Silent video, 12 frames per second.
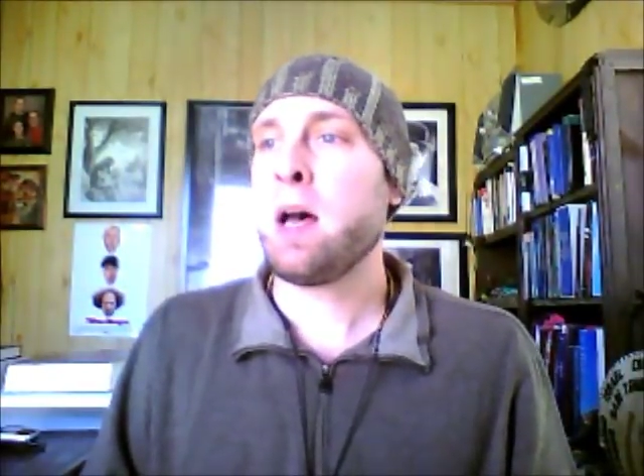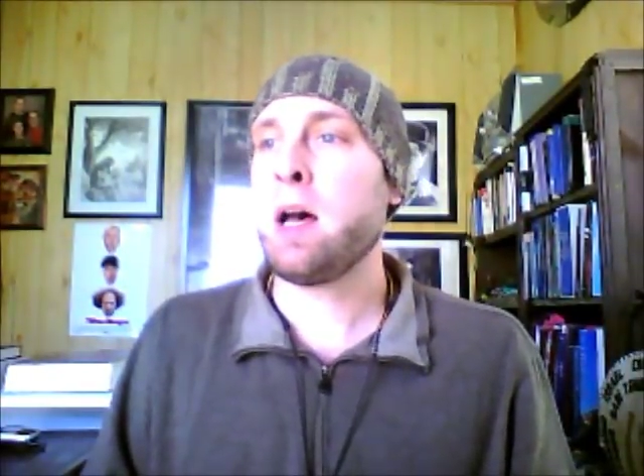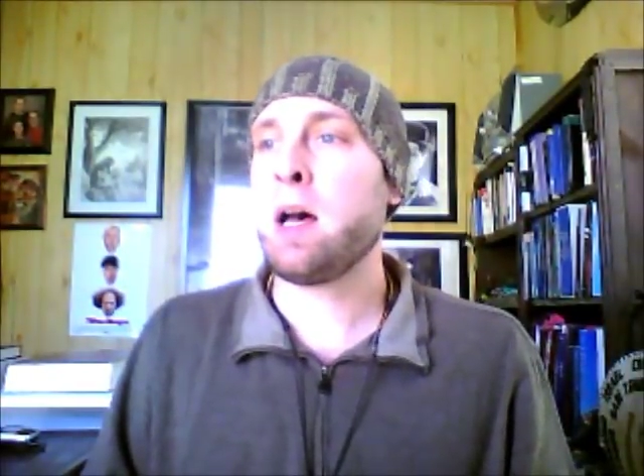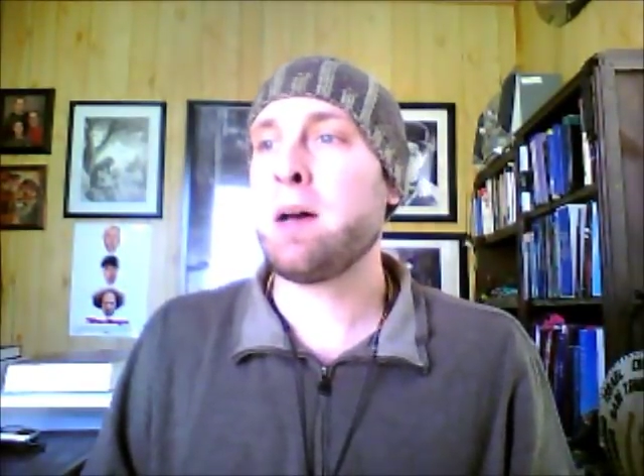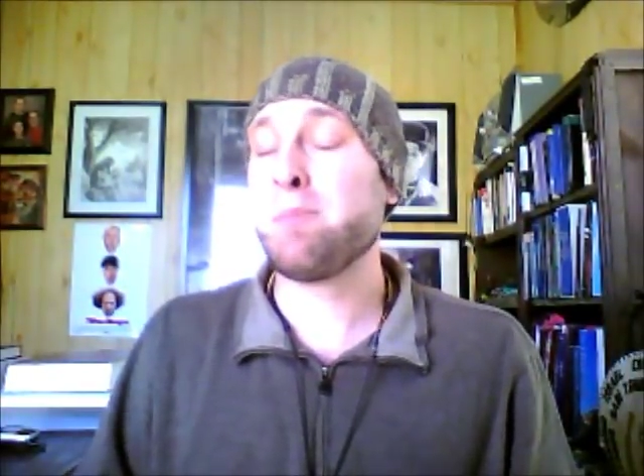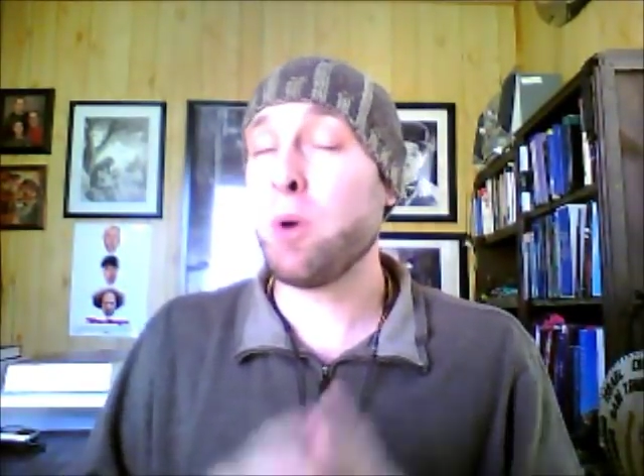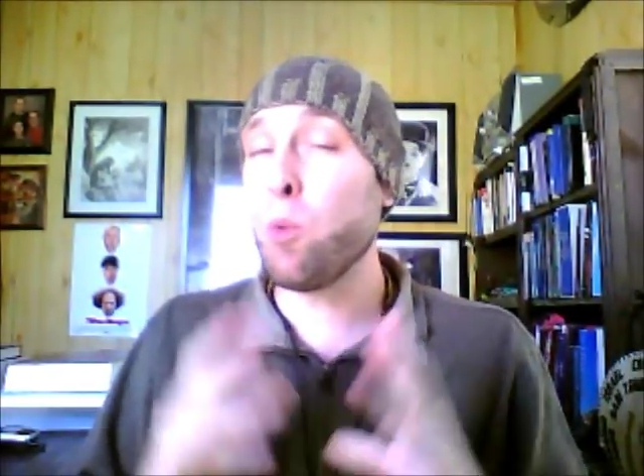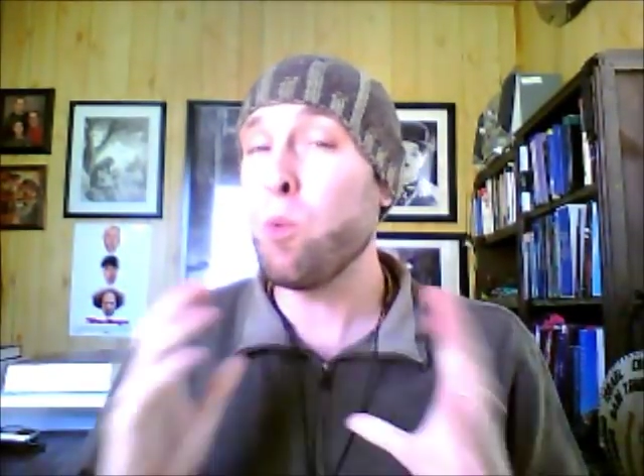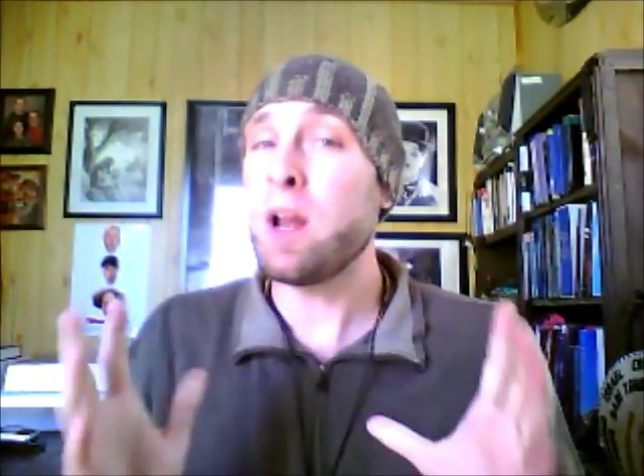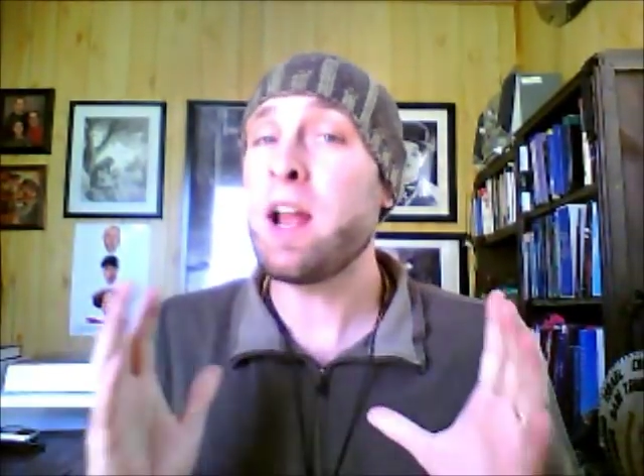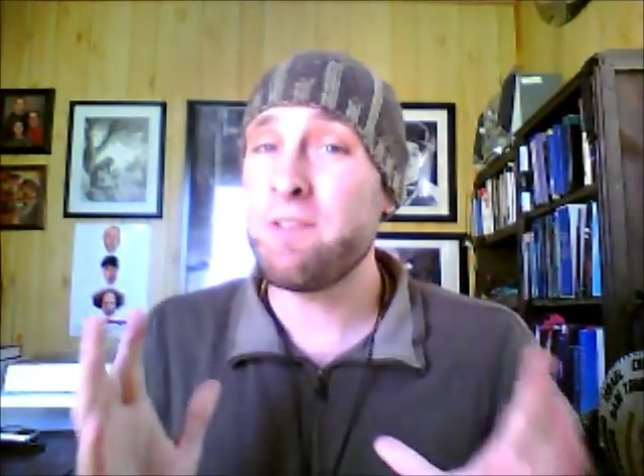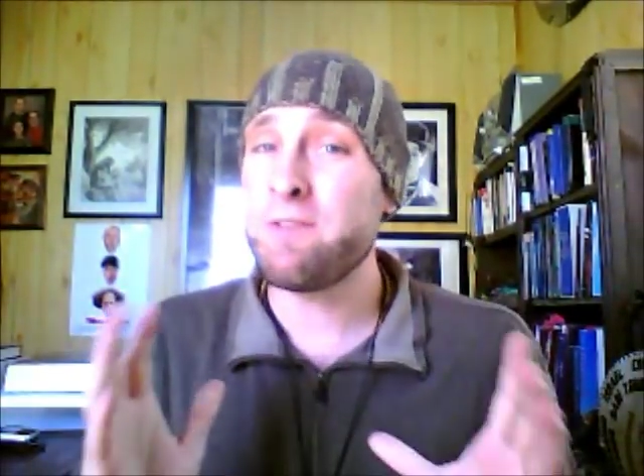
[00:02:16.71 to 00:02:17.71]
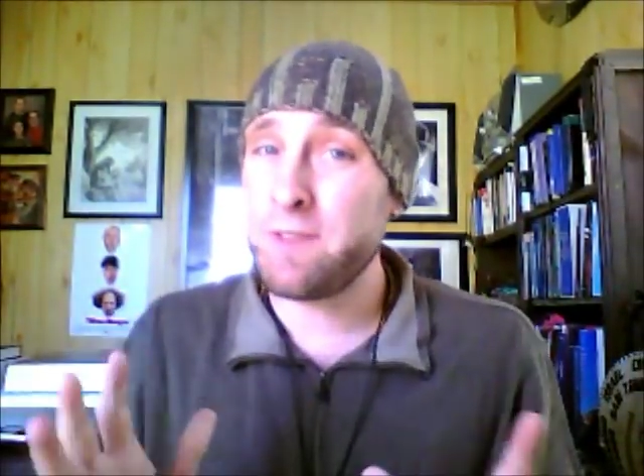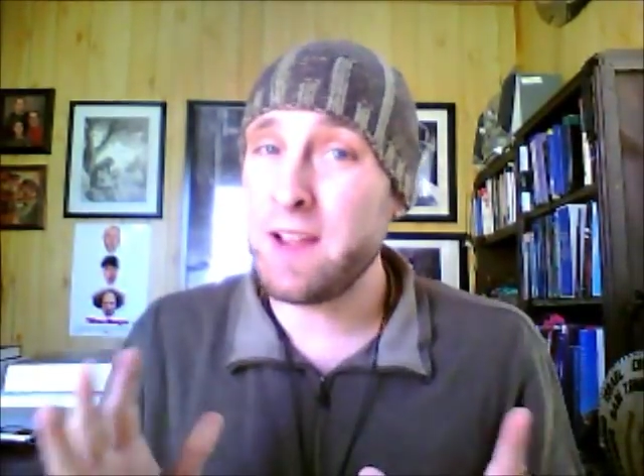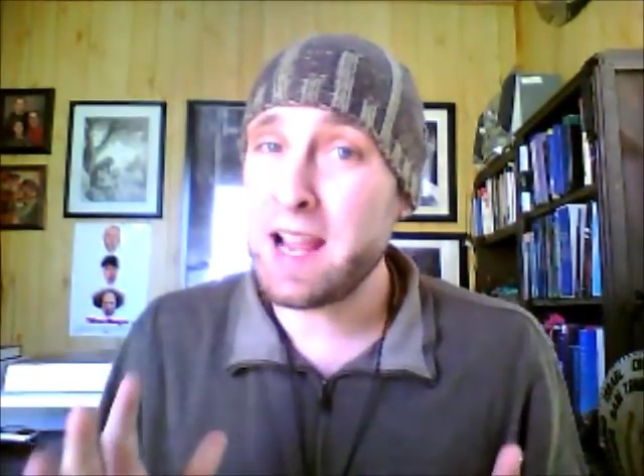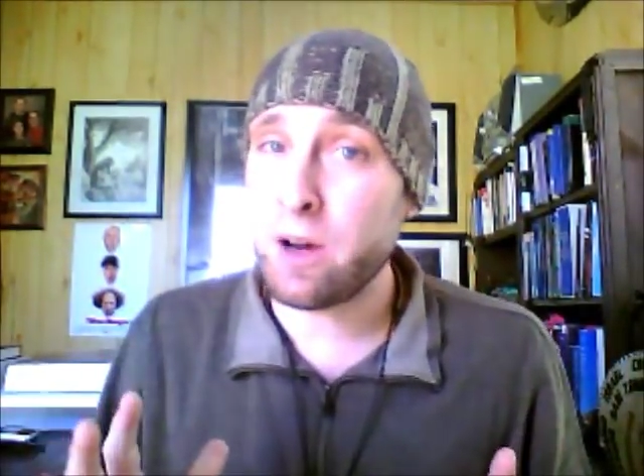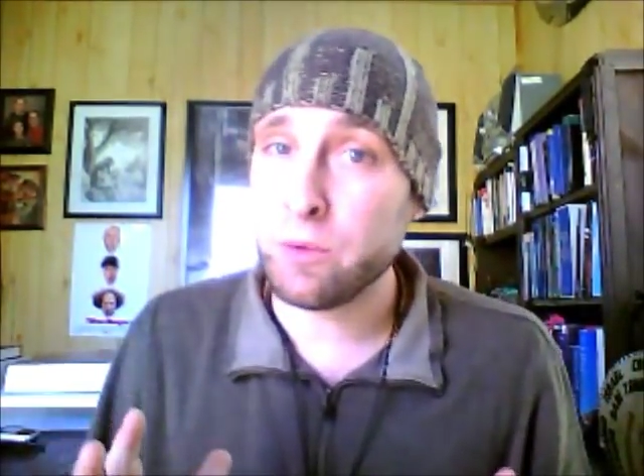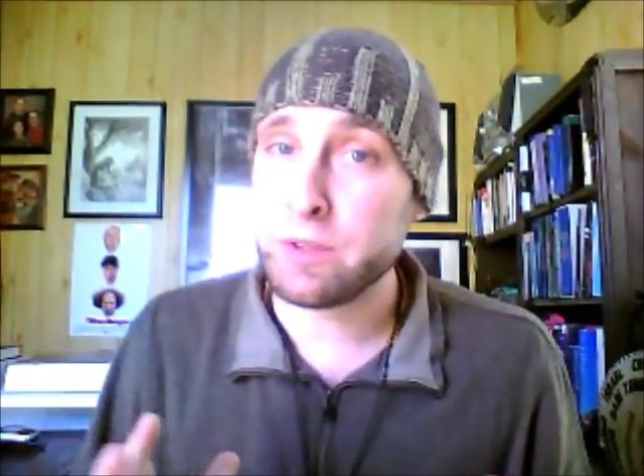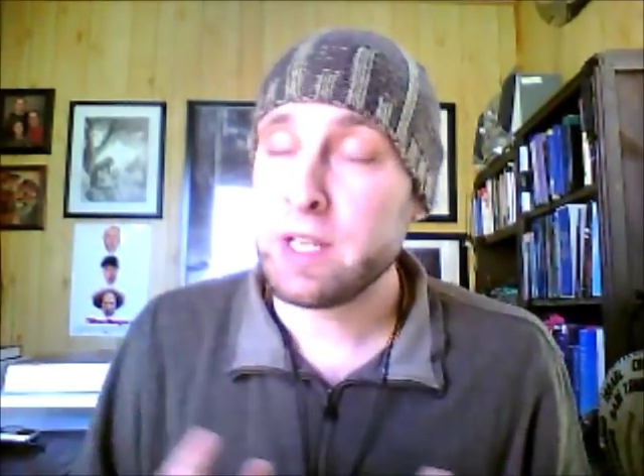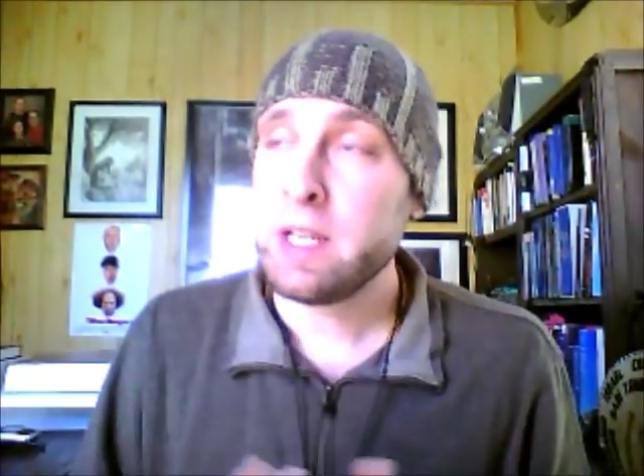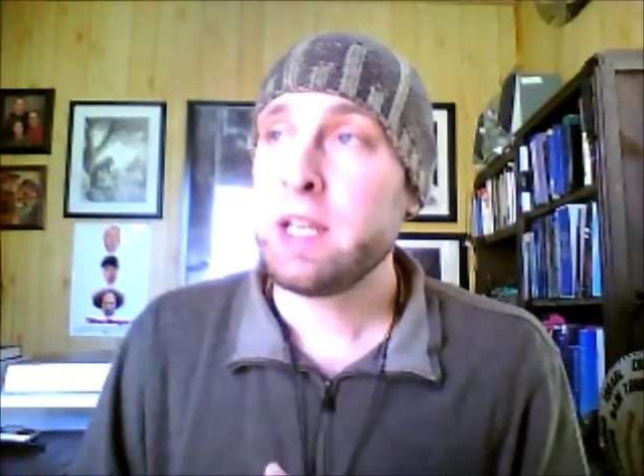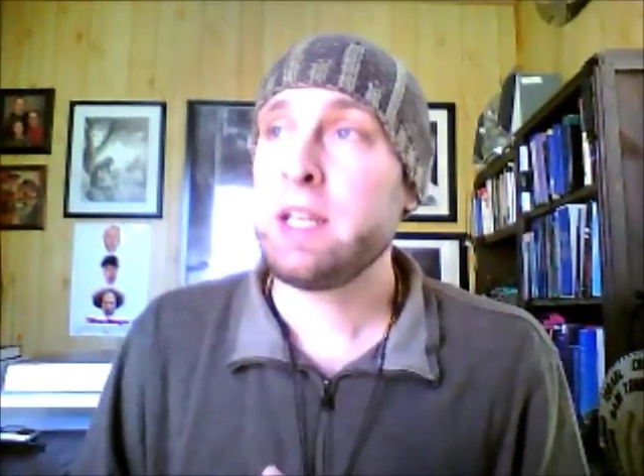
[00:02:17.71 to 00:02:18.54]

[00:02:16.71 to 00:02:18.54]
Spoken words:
What I have found